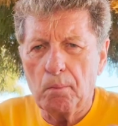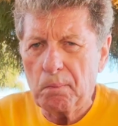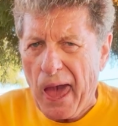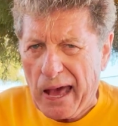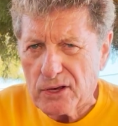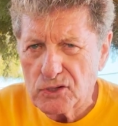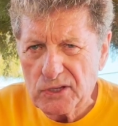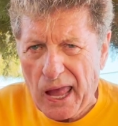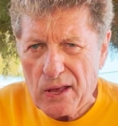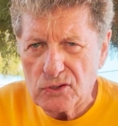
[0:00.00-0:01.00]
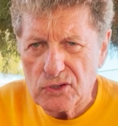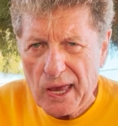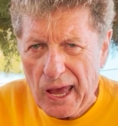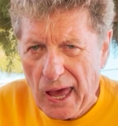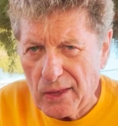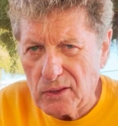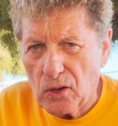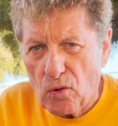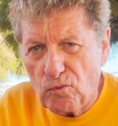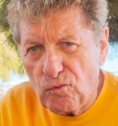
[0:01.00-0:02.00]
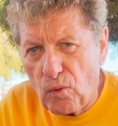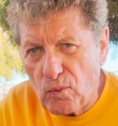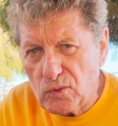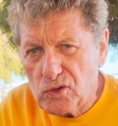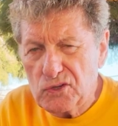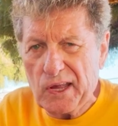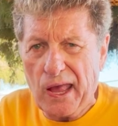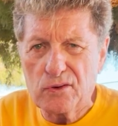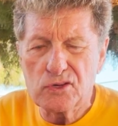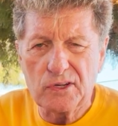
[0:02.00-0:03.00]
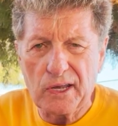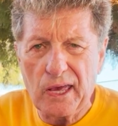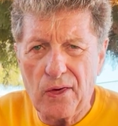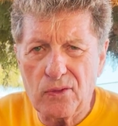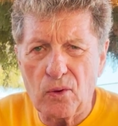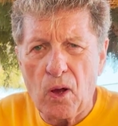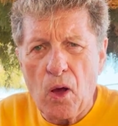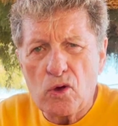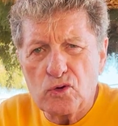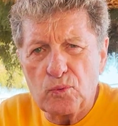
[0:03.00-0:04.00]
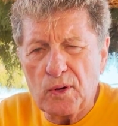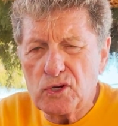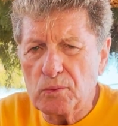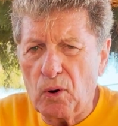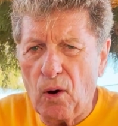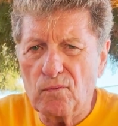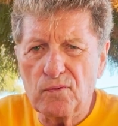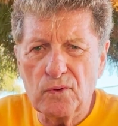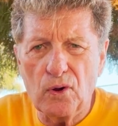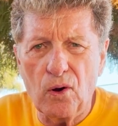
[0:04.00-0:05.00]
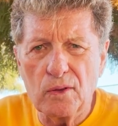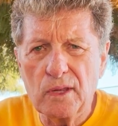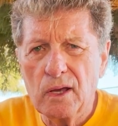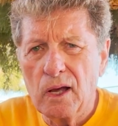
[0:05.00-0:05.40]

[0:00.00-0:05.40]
back stance and forward stance together, switch them off and on,